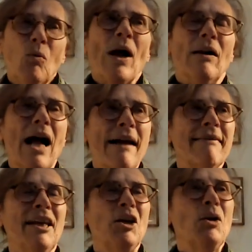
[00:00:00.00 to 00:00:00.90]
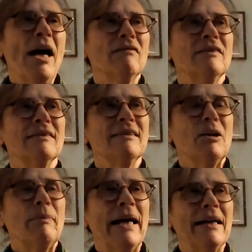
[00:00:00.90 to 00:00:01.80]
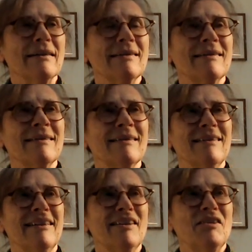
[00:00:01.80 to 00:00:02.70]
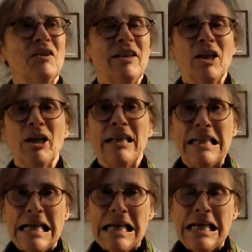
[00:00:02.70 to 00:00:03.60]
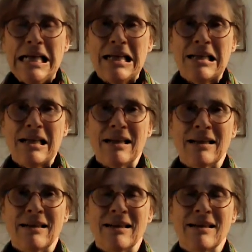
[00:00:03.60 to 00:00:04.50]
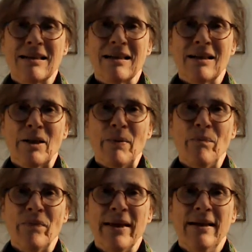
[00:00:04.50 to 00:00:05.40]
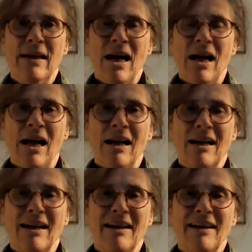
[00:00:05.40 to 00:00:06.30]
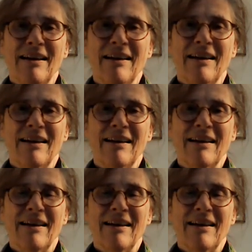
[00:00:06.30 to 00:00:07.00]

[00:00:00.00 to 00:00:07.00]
Well, I think you have to go back to the early days and Michael Borden and Jumpers. No.